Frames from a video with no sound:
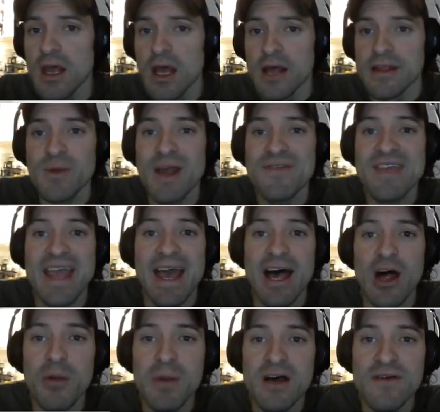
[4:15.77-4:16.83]
Then we have the
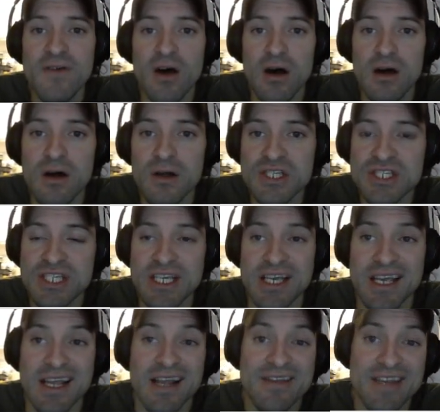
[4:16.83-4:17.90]
Helm of
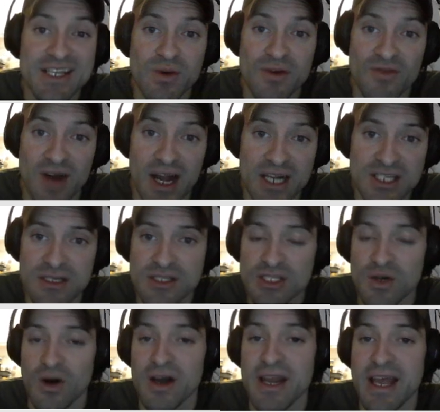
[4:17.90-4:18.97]
All-Seeing. This one rocks.
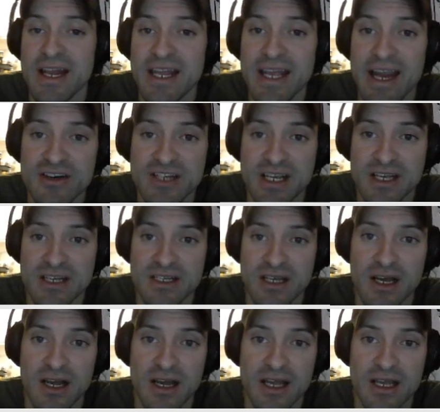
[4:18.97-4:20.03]
So on any Heretic
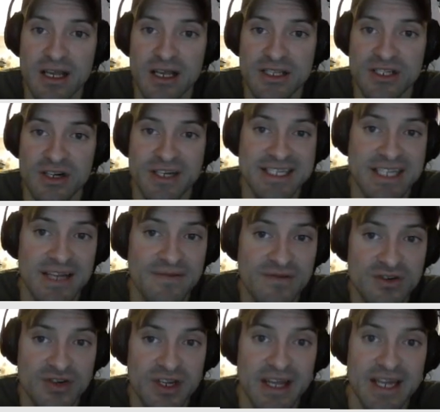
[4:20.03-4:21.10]
Astartes
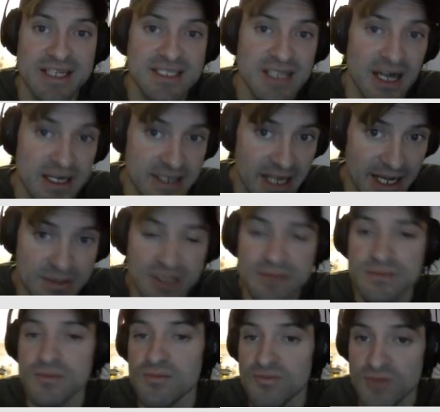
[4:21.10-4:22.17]
infantry that is not damned,
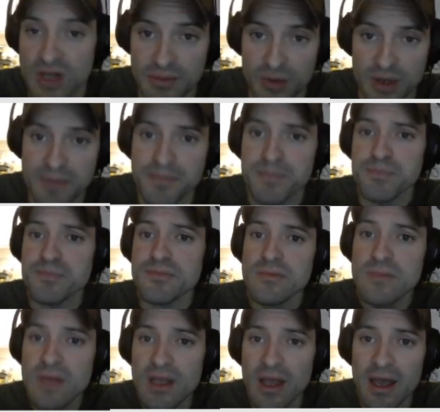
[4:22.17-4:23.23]
really important,
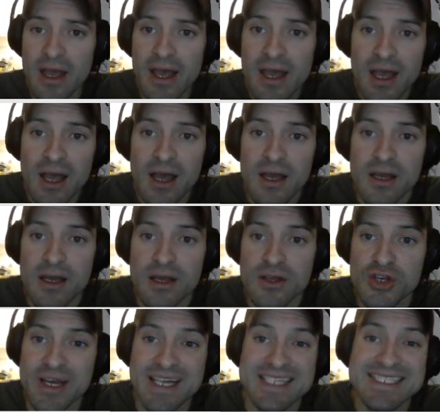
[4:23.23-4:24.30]

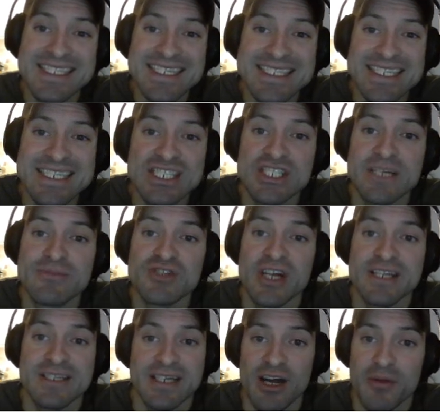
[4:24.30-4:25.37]
you get a 6-inch deep
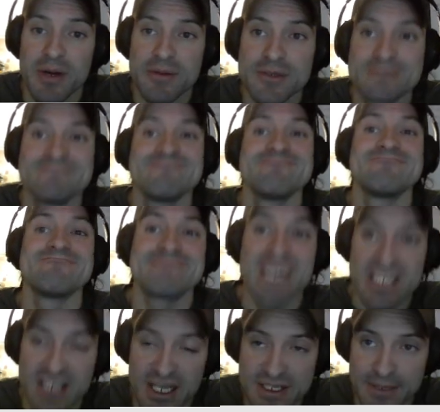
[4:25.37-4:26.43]
strike denial bubble.
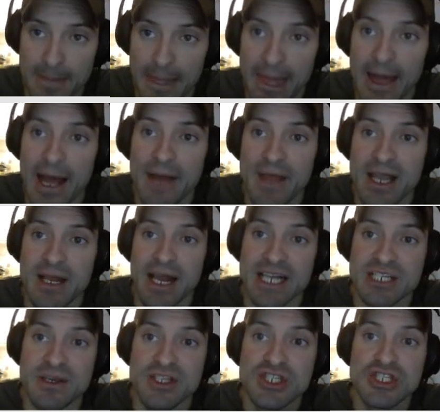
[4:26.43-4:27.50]
That's awesome. That could
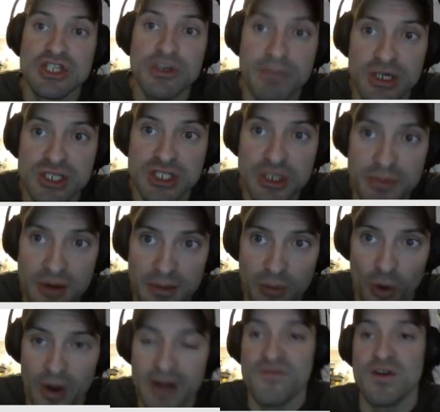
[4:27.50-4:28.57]
actually be super, super
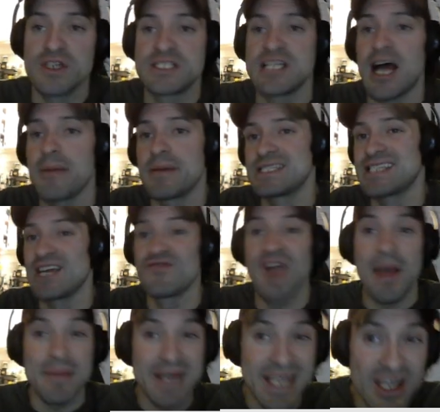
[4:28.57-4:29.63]
important for stopping, say,
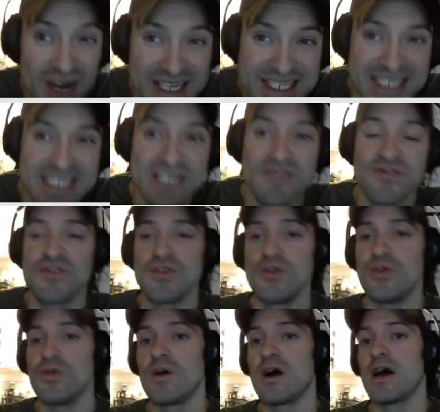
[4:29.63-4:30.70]
rapid ingresses
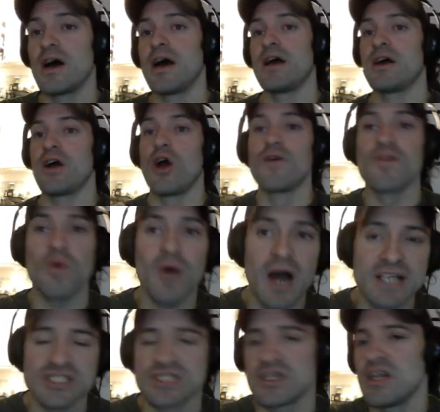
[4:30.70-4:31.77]
to
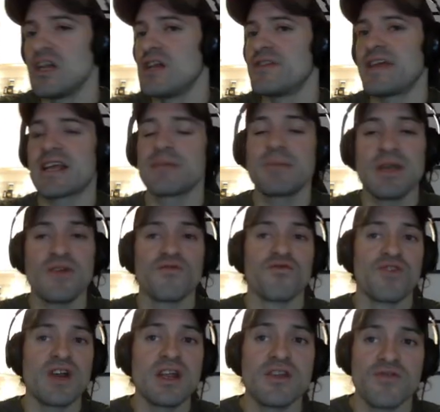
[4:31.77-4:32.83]
Overwatch. That could be
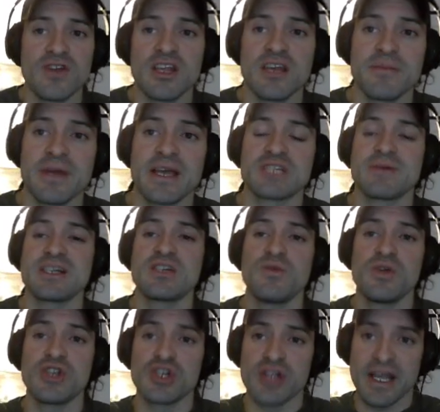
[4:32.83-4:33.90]
really, really big, especially
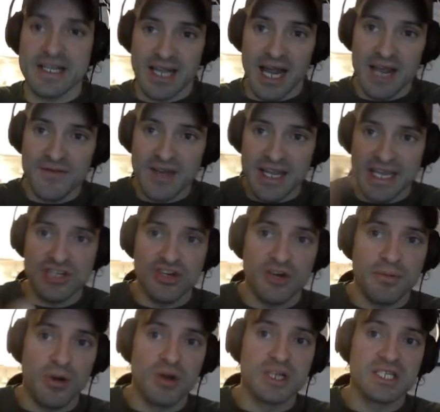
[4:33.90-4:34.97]
when you're like diving into your
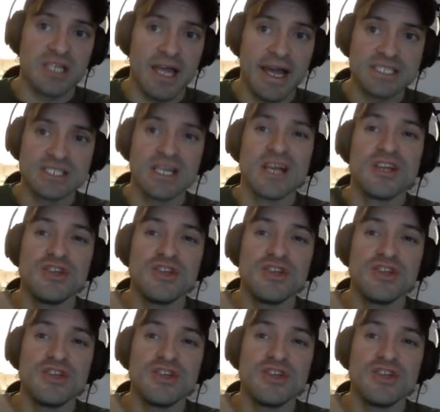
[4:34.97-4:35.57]
opponent's lines.